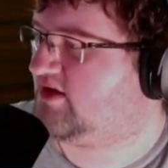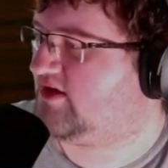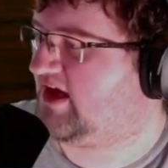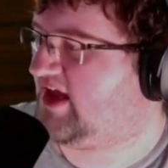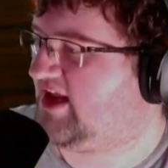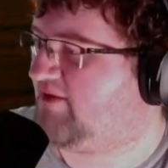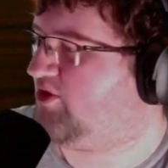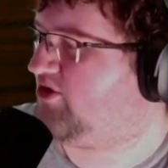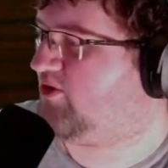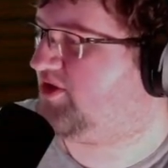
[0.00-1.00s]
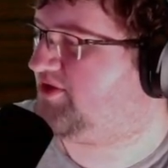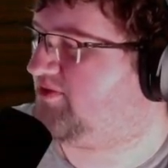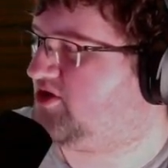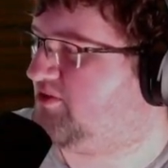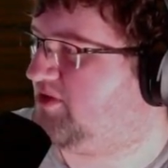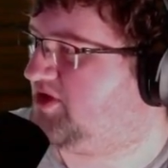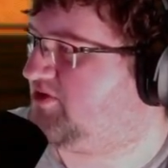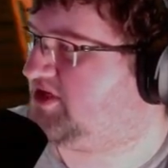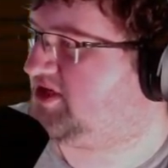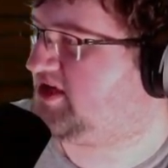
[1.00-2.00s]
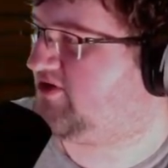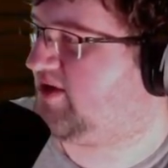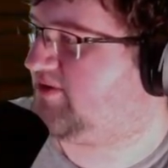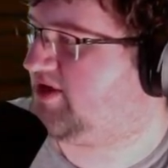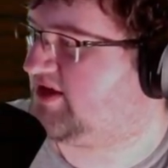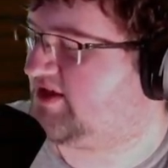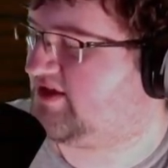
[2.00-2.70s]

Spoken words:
Again, I'm wondering what this mushroom is, so we're just gonna grab this.